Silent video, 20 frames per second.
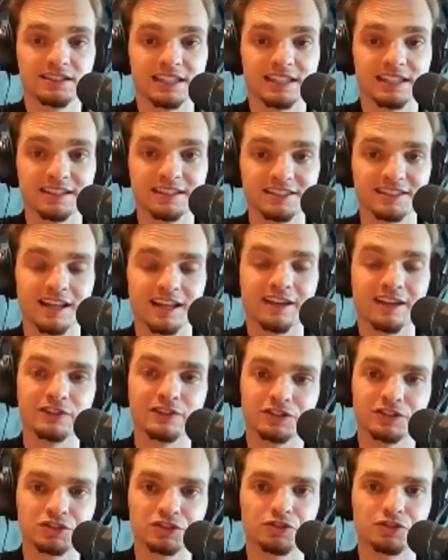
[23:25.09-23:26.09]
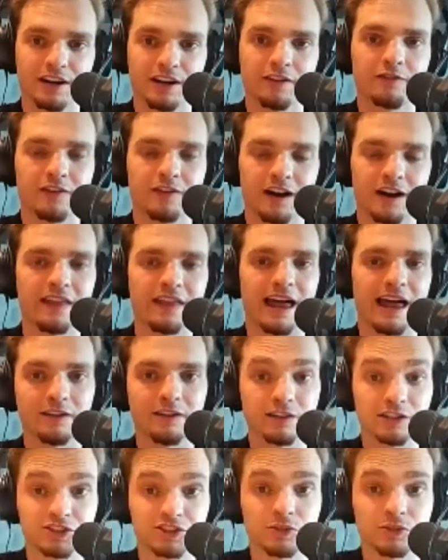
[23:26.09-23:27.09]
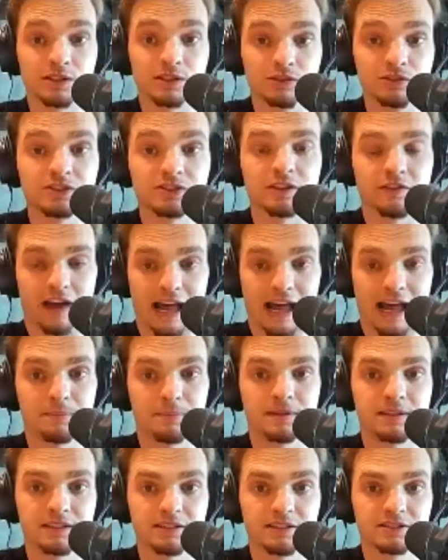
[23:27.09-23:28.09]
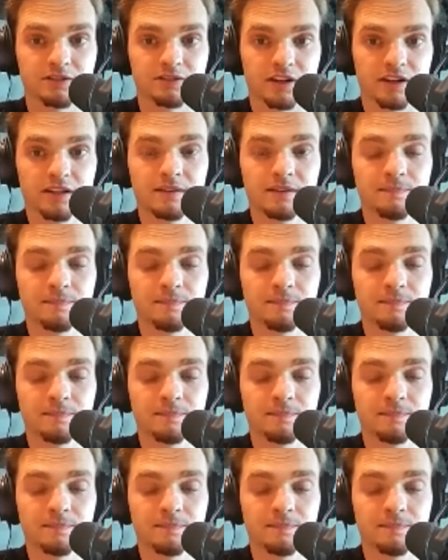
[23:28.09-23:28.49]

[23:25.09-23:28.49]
in this life and just trying to find that ever so elusive happiness, right?